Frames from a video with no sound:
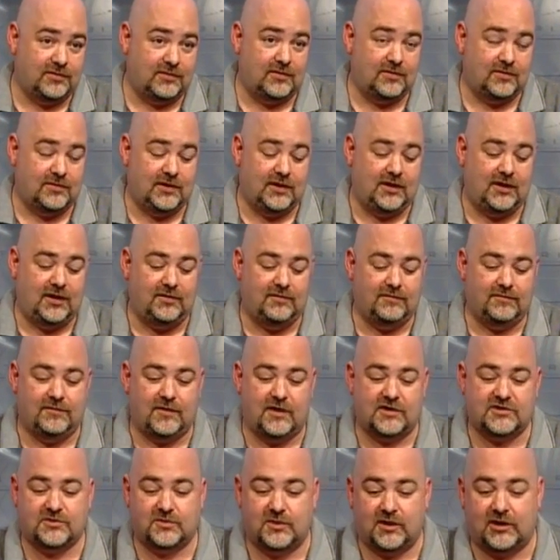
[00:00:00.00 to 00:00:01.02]
the
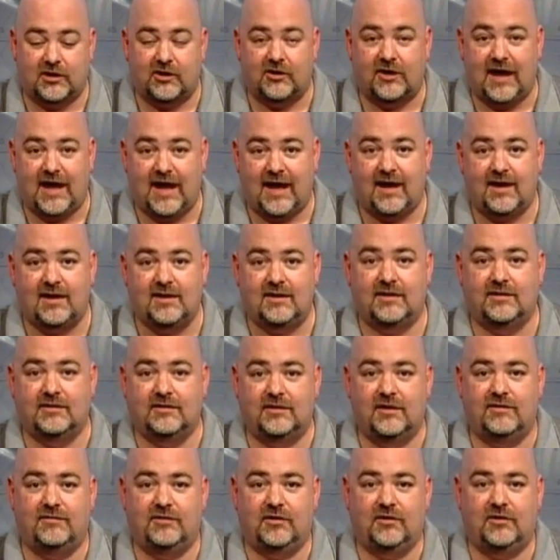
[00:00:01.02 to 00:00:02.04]
fossil record and in the
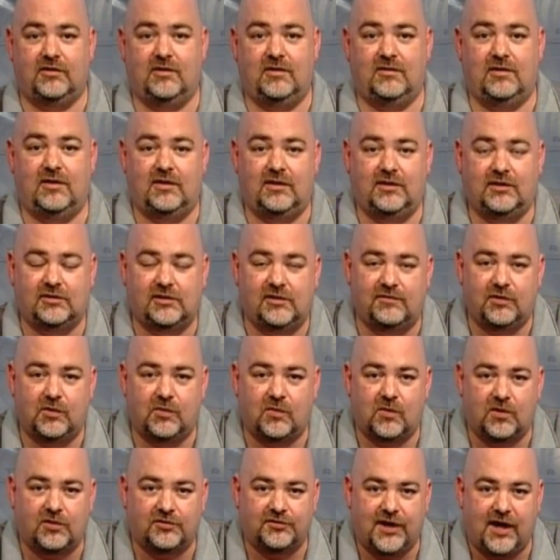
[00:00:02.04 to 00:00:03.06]
living
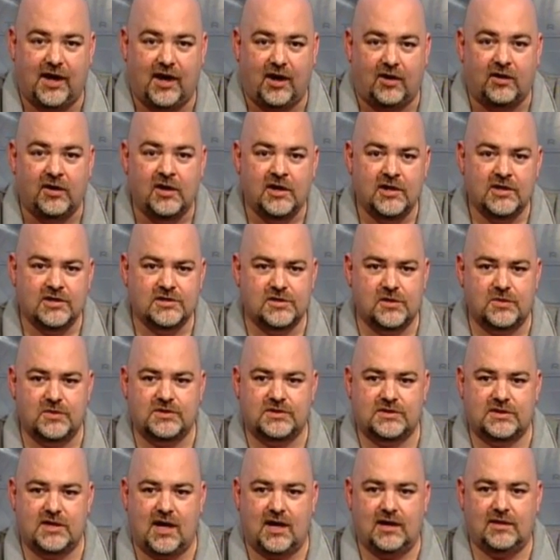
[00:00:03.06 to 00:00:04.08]
world now. So
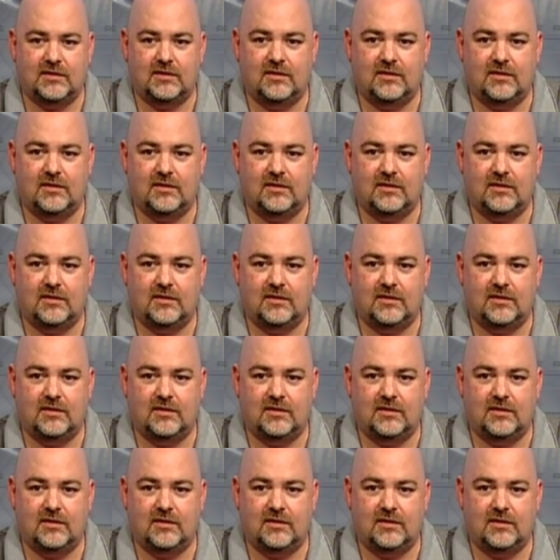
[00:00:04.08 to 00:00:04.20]
it's not.